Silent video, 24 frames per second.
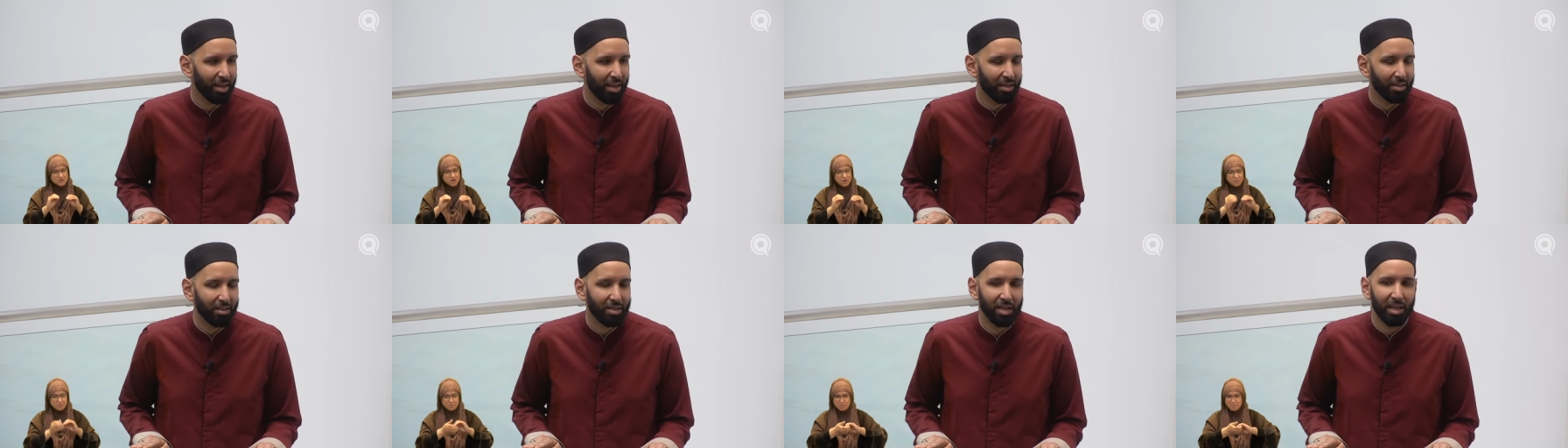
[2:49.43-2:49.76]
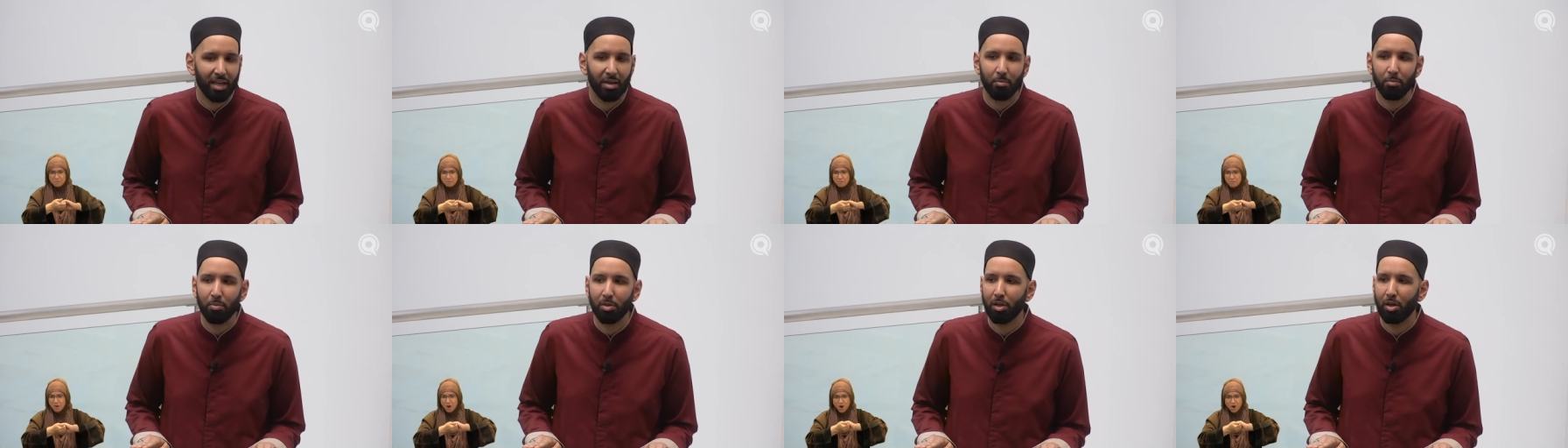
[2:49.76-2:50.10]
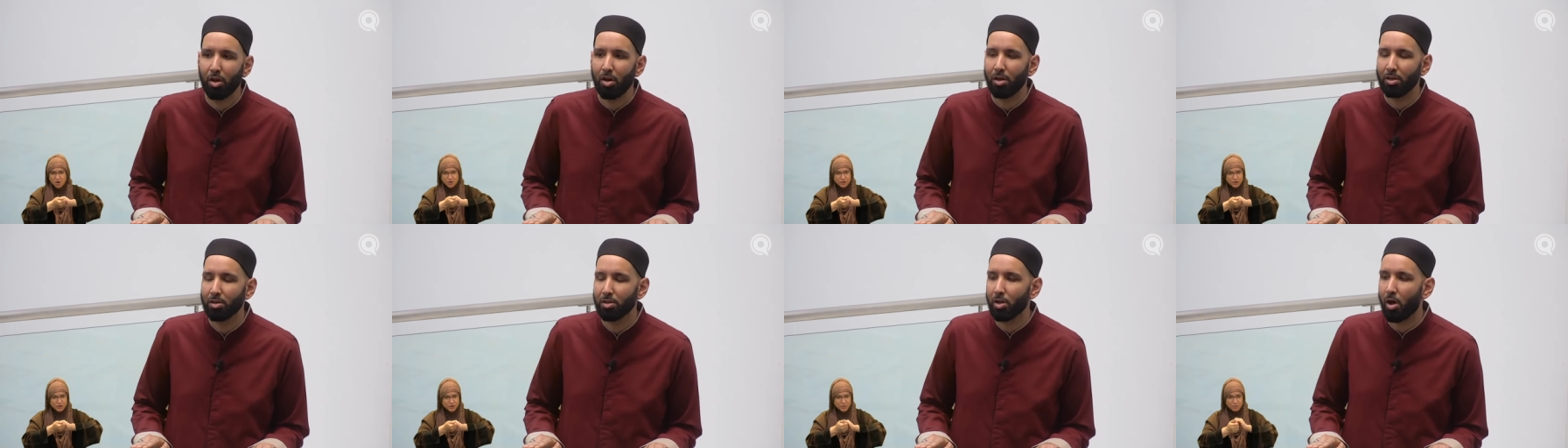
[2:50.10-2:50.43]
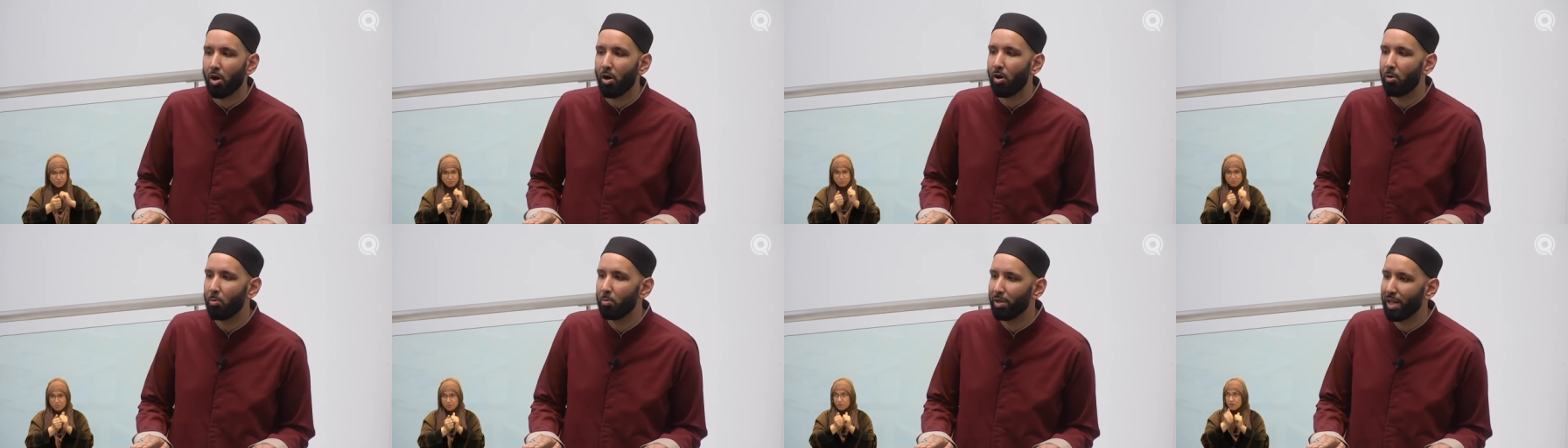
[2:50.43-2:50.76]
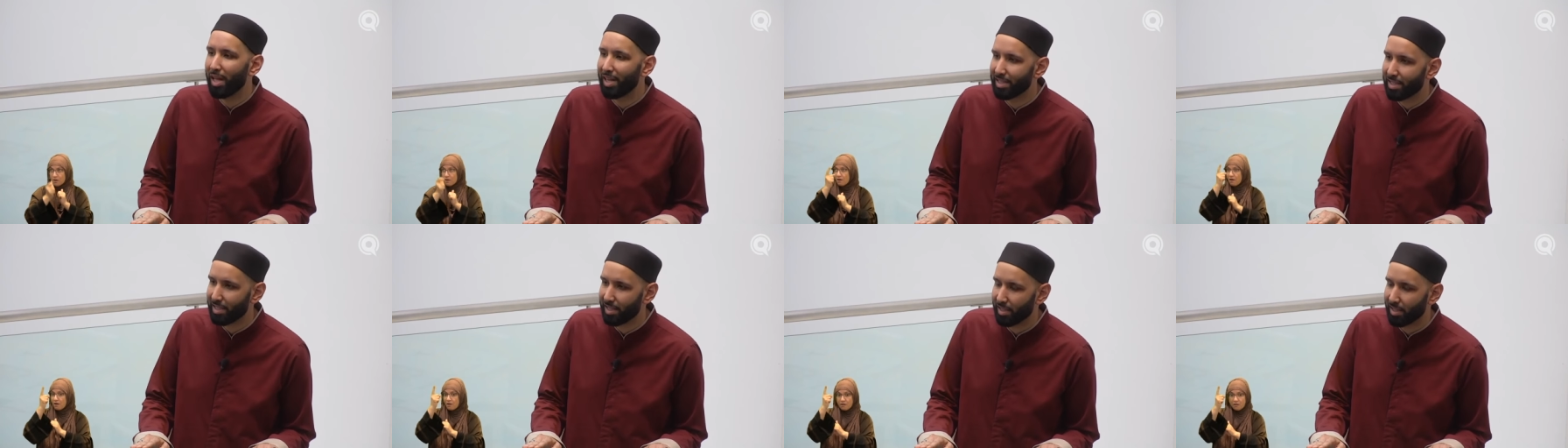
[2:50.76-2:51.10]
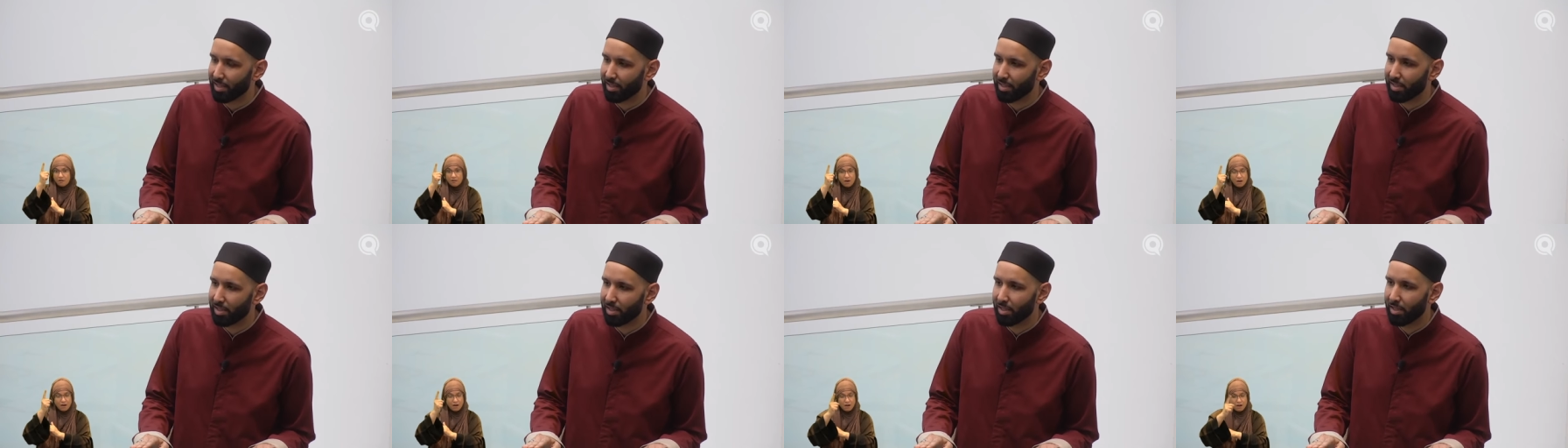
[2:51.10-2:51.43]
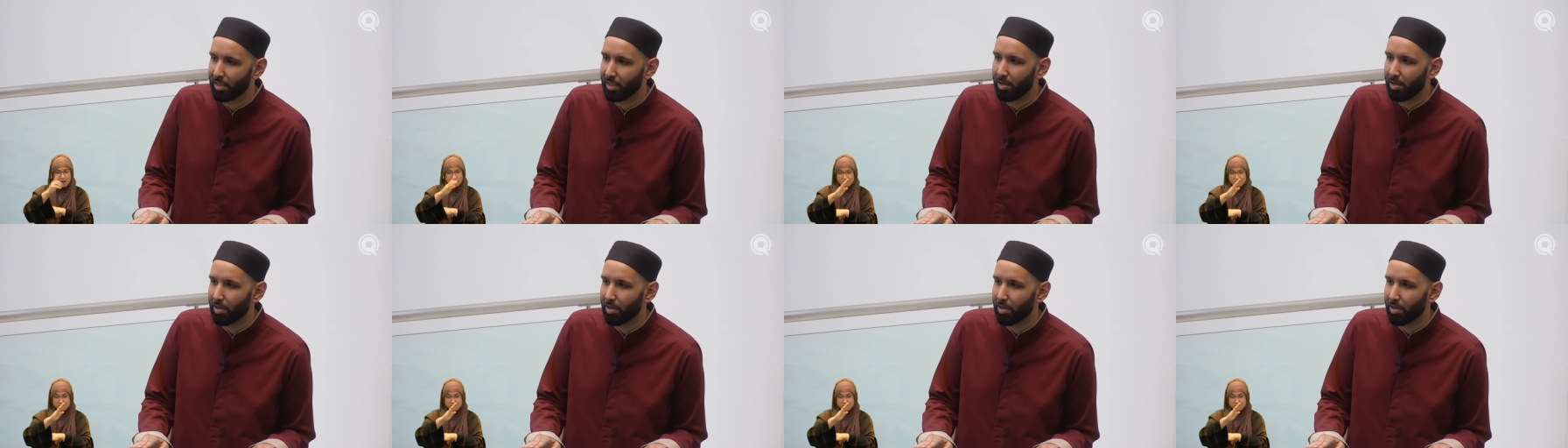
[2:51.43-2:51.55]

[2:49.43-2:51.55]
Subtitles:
To Him belongs all blessings.